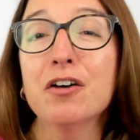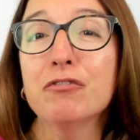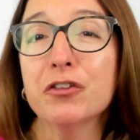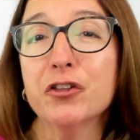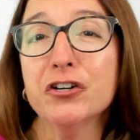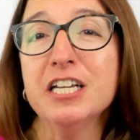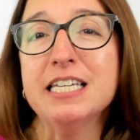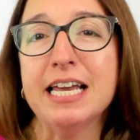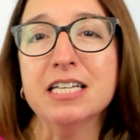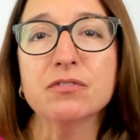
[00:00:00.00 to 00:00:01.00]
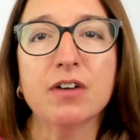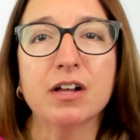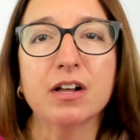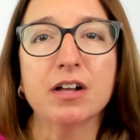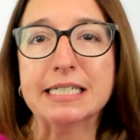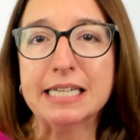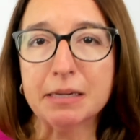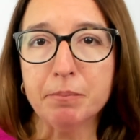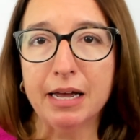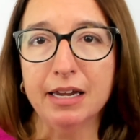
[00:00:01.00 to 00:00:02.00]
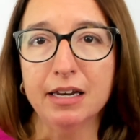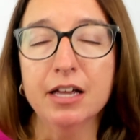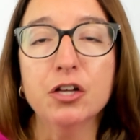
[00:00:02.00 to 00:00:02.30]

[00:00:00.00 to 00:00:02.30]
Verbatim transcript: For 30 days following a tick bite,